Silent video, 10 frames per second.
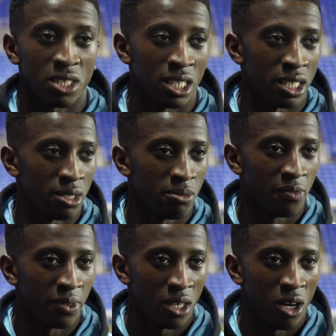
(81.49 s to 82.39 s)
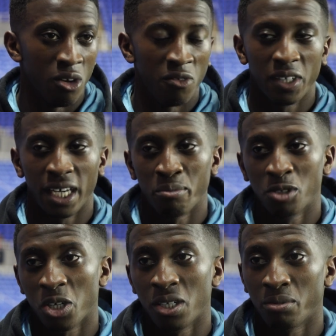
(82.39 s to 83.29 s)
And uh, hopefully, I'm
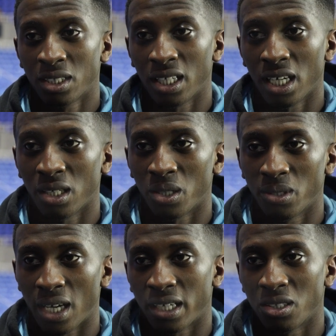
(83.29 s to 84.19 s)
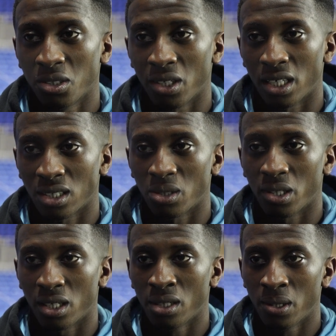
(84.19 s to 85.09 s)
showing him today, you know, that I can do that. So, yeah.